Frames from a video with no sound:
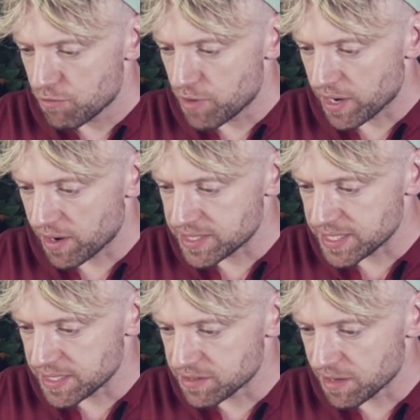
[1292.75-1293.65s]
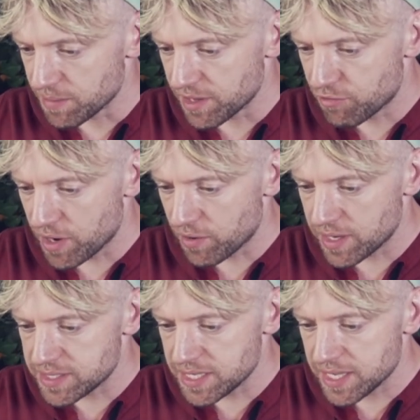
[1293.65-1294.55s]
Record ID is going to be this record
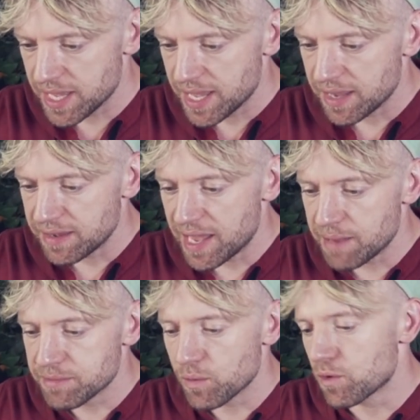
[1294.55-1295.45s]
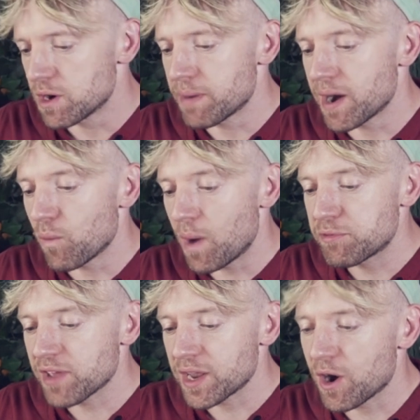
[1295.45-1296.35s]
ID. Name, don't worry about.
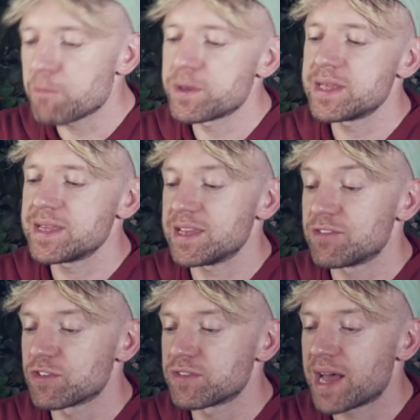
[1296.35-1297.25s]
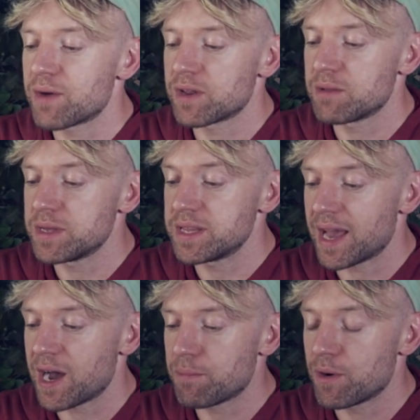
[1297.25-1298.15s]
Website copy is just now going to be
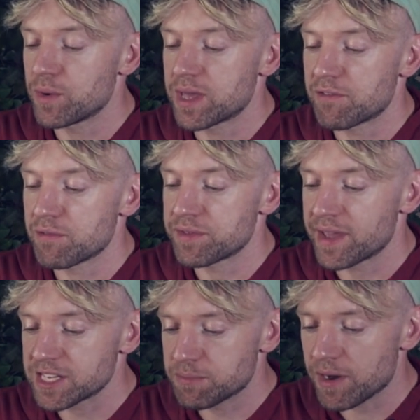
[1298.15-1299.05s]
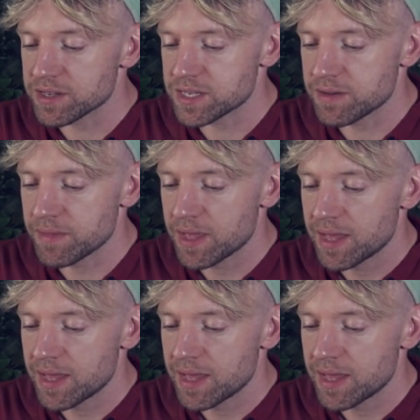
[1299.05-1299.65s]
the output we get from the text parser.